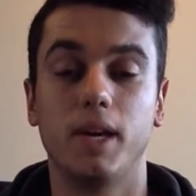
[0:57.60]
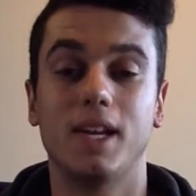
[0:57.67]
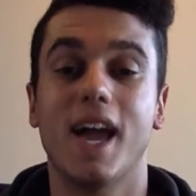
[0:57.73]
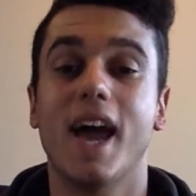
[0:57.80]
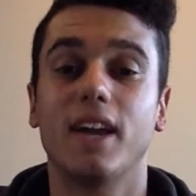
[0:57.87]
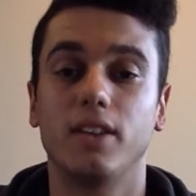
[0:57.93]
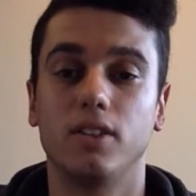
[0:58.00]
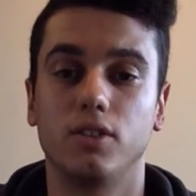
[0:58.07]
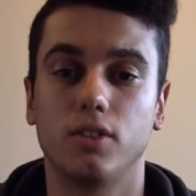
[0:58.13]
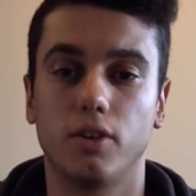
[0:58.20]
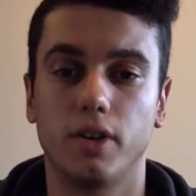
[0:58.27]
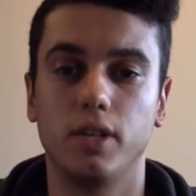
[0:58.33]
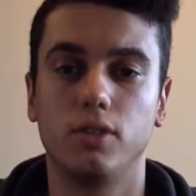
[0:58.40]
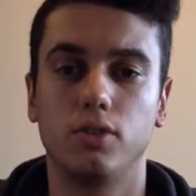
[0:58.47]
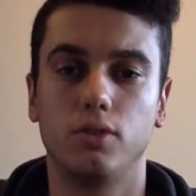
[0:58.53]
added
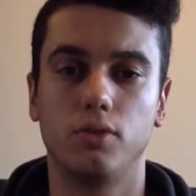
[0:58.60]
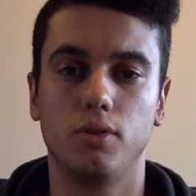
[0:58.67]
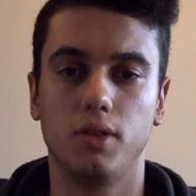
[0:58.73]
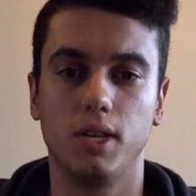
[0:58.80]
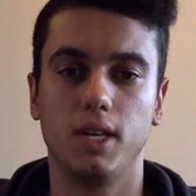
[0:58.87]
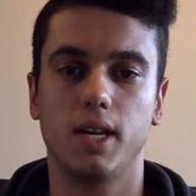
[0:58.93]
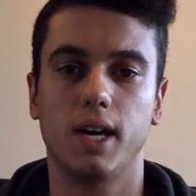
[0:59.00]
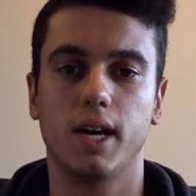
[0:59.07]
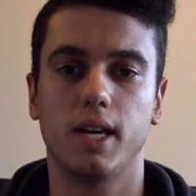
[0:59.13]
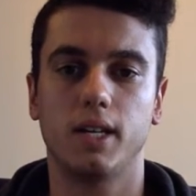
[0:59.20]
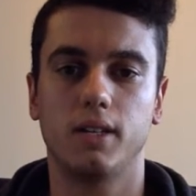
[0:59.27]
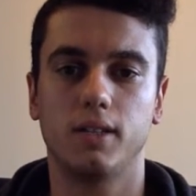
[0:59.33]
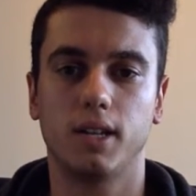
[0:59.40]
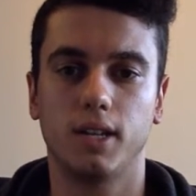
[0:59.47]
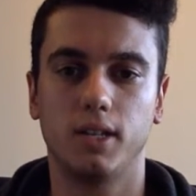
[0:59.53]
to the
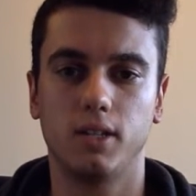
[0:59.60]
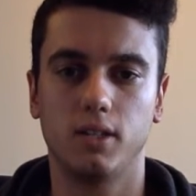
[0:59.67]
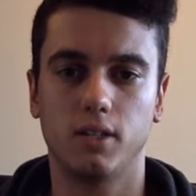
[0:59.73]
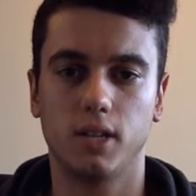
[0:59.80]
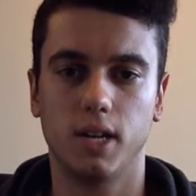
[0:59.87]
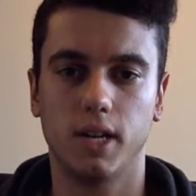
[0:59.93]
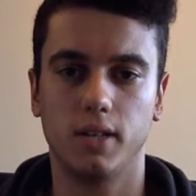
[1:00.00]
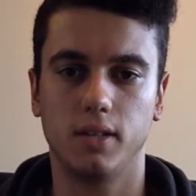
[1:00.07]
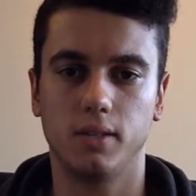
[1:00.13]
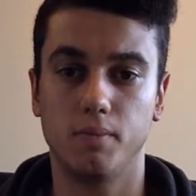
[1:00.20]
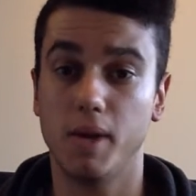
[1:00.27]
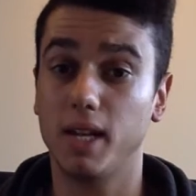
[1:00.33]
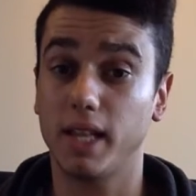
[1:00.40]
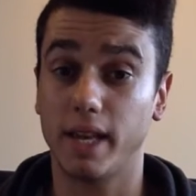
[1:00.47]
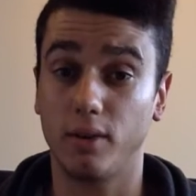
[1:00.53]
Study Design's
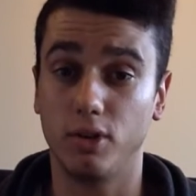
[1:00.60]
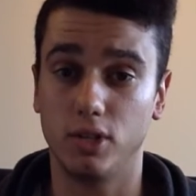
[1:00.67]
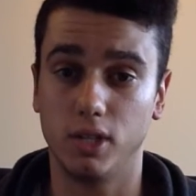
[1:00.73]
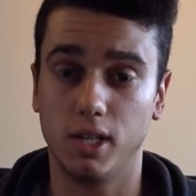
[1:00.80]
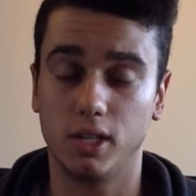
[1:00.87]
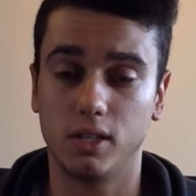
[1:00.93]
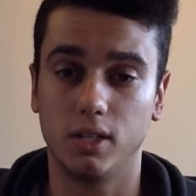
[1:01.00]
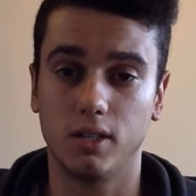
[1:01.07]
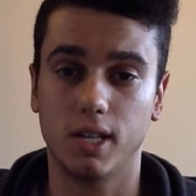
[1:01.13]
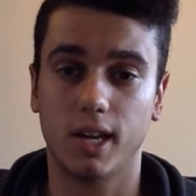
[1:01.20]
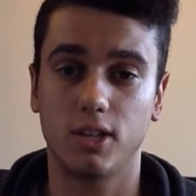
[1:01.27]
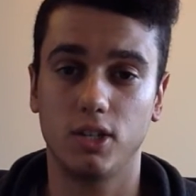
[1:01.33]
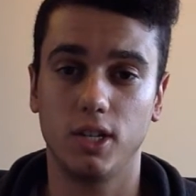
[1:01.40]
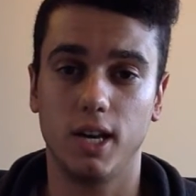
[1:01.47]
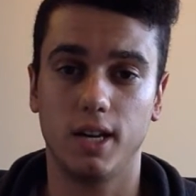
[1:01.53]
meta-language list. It's
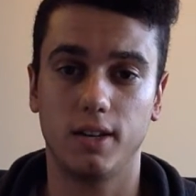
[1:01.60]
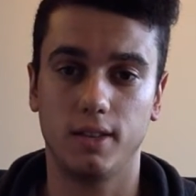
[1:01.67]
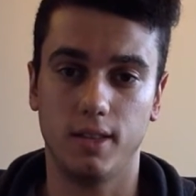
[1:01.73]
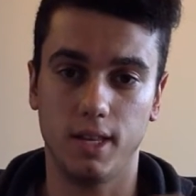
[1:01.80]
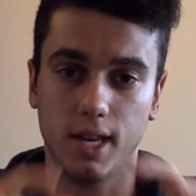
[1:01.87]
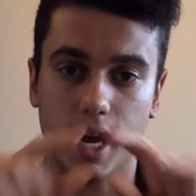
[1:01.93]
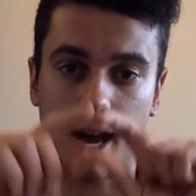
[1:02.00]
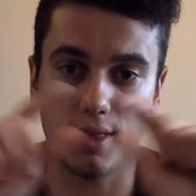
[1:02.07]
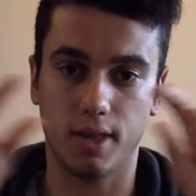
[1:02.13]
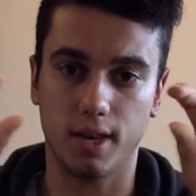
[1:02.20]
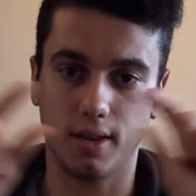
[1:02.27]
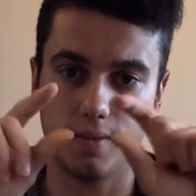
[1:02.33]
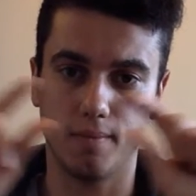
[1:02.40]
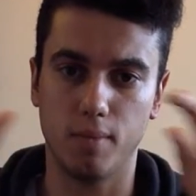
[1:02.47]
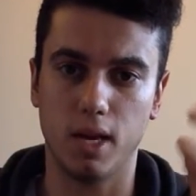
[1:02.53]
actually under the
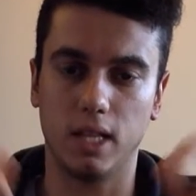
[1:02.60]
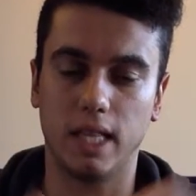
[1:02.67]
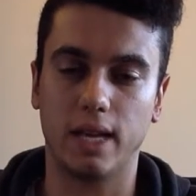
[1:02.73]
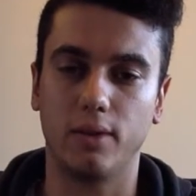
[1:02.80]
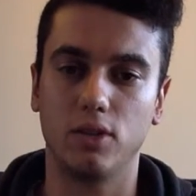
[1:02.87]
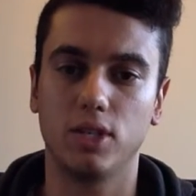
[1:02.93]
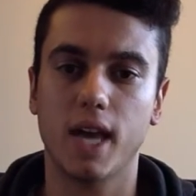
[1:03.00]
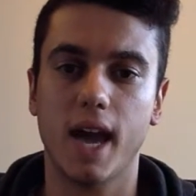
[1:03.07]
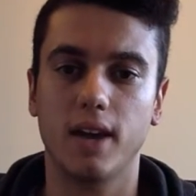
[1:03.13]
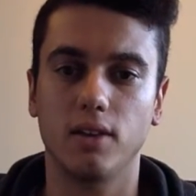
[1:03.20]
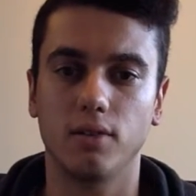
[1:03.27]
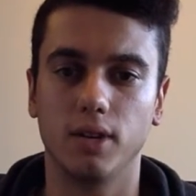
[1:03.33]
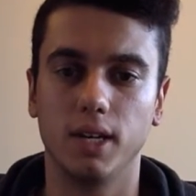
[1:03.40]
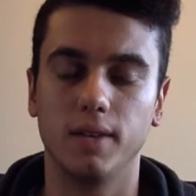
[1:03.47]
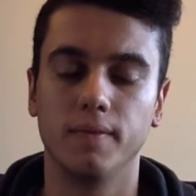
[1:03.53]
other meta-language
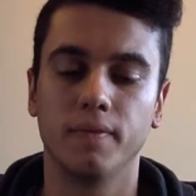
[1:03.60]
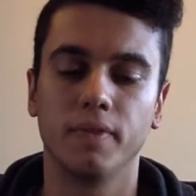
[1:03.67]
category.